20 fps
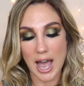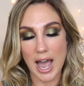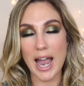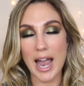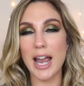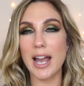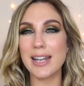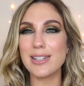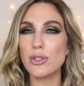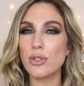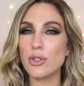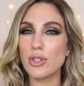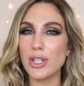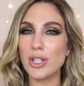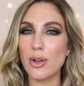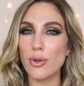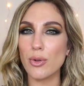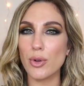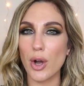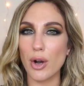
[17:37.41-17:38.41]
I, I usually
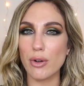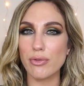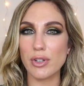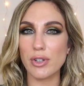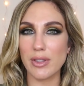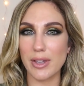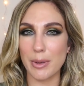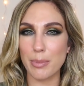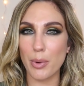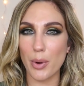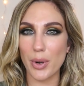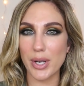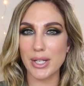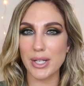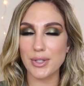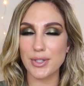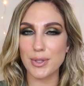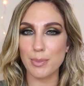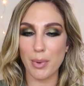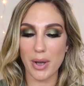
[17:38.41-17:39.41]
don't go for lip
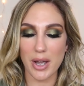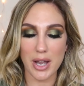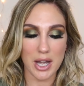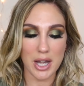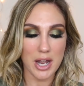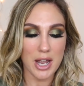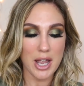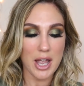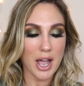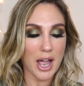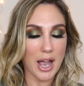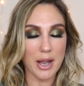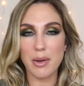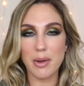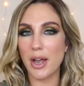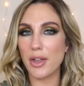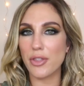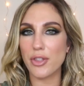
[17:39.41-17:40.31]
oils, but I,